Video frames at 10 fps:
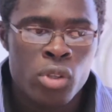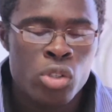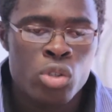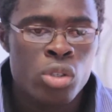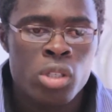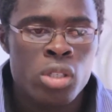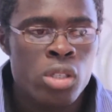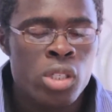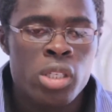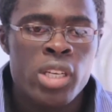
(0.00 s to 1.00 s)
the
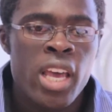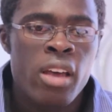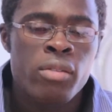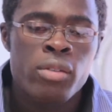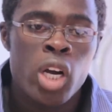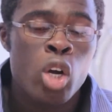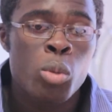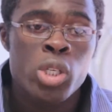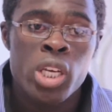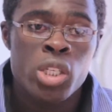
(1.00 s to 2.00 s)
student didn't have
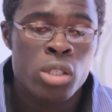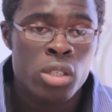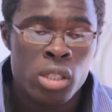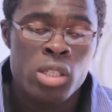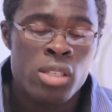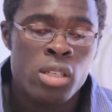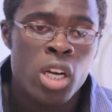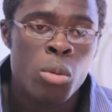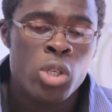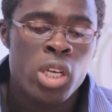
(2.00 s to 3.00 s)
accommodation, a
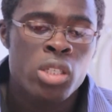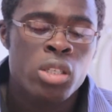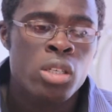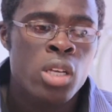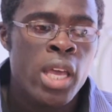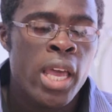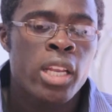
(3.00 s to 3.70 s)
decent accommodation,